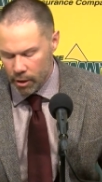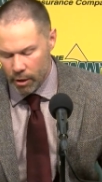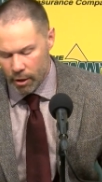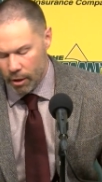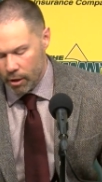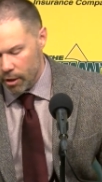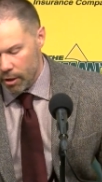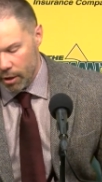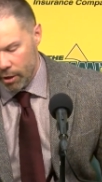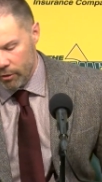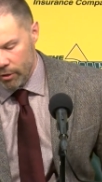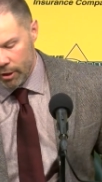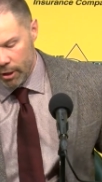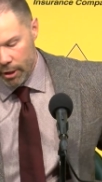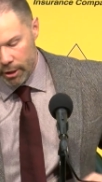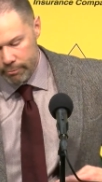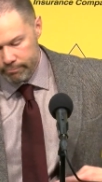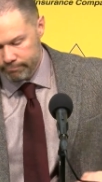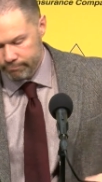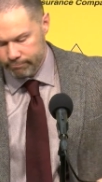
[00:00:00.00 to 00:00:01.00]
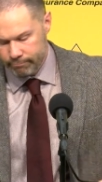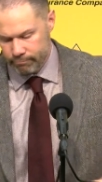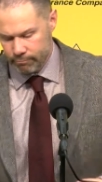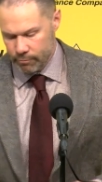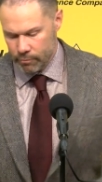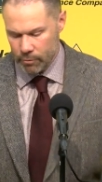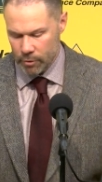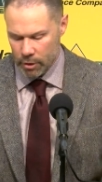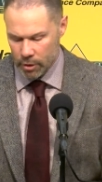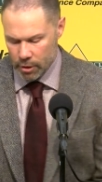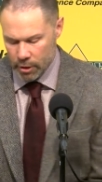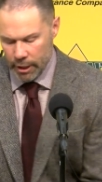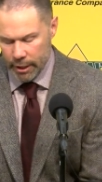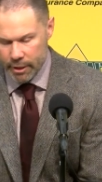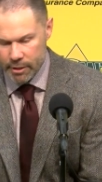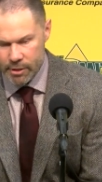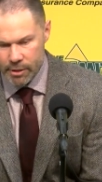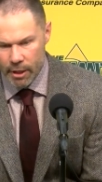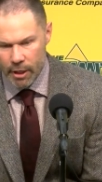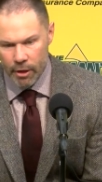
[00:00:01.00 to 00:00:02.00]
uh, and then, like
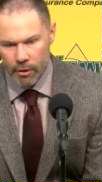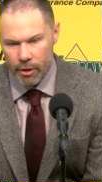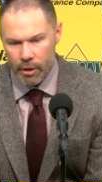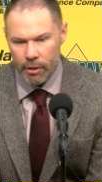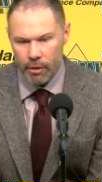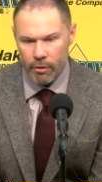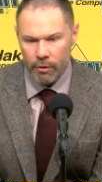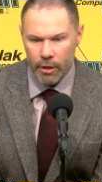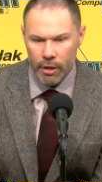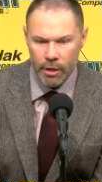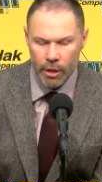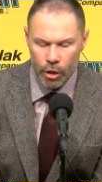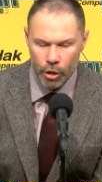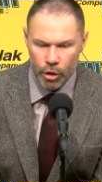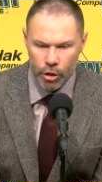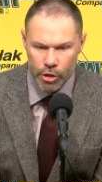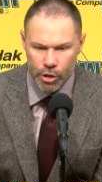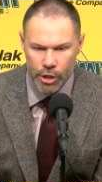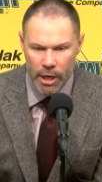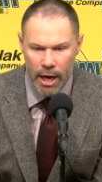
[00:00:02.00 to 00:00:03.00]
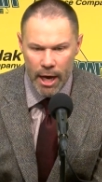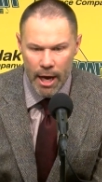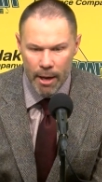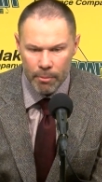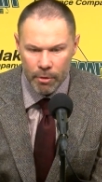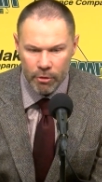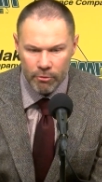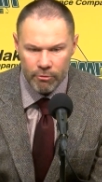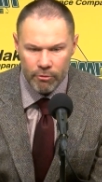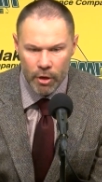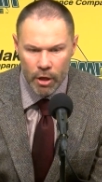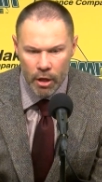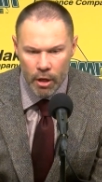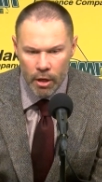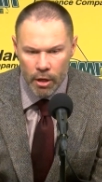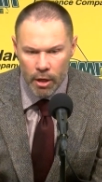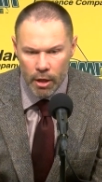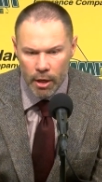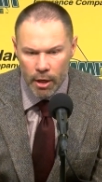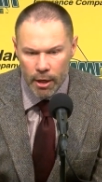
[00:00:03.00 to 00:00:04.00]
I said, they, they did a good job of
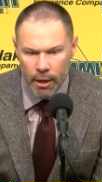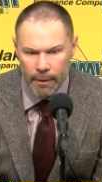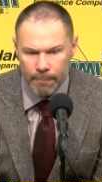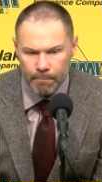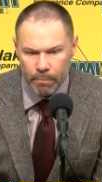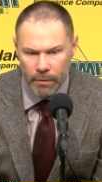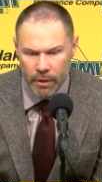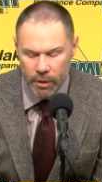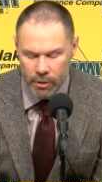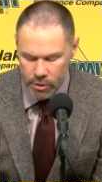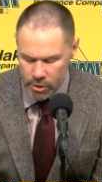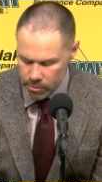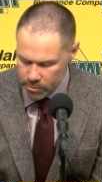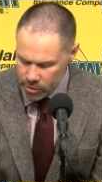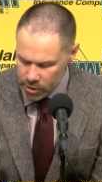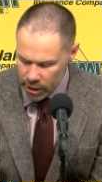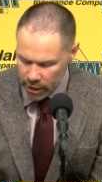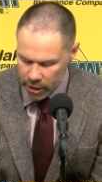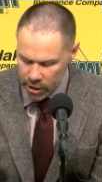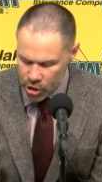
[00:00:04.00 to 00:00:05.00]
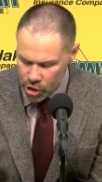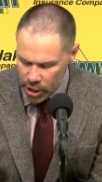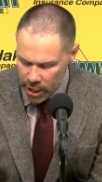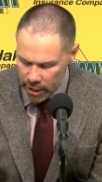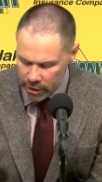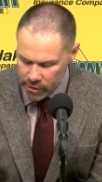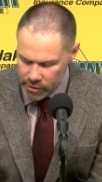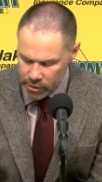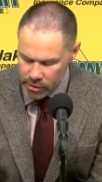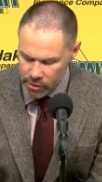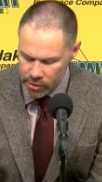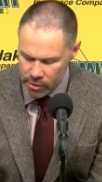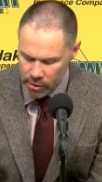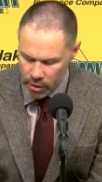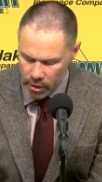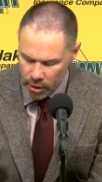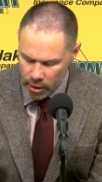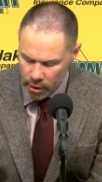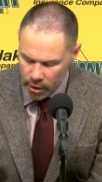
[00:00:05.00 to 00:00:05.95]
uh, getting some second chances.